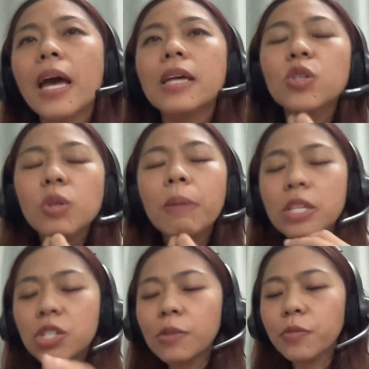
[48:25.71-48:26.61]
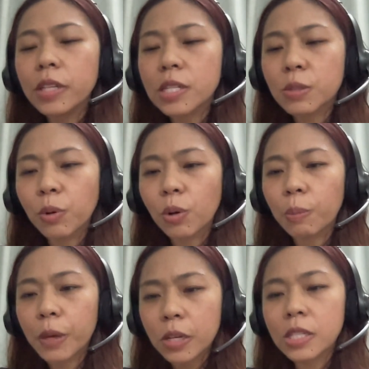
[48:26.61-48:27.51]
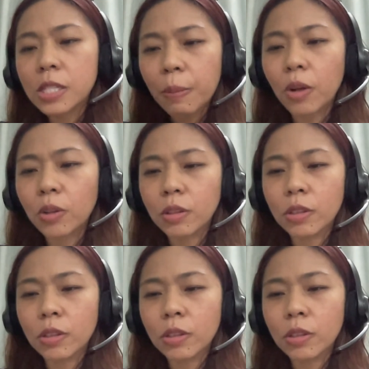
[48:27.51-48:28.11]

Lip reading: So my dream for this book, because it's about